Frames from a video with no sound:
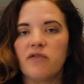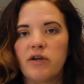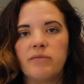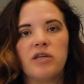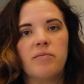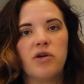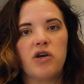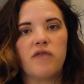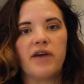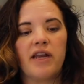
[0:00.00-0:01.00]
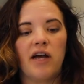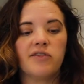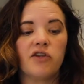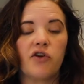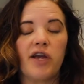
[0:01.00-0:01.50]
of room to move, and
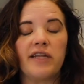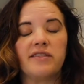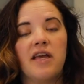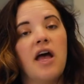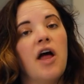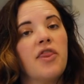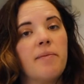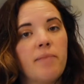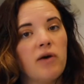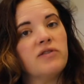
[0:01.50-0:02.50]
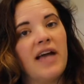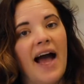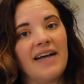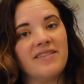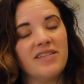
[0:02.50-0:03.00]
also creates the most
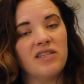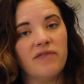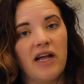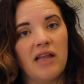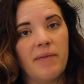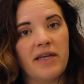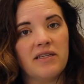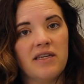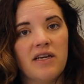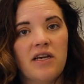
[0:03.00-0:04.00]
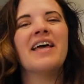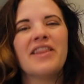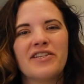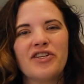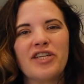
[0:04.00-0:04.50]
acid development.
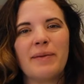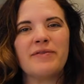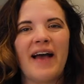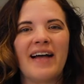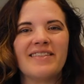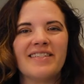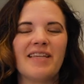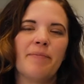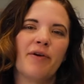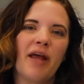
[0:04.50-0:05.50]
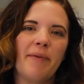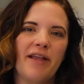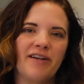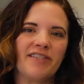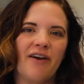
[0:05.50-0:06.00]
The two types of acids that build up
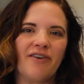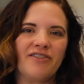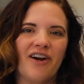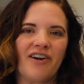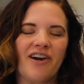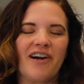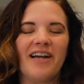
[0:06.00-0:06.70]
in your sourdough starter are